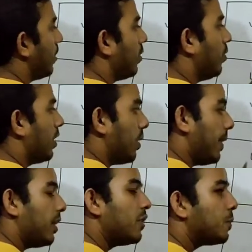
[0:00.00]
we are
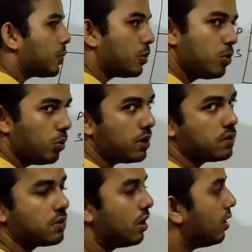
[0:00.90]
covering this portion
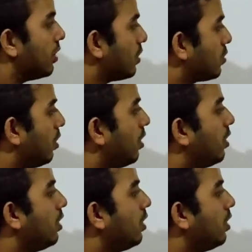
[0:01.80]
twice. So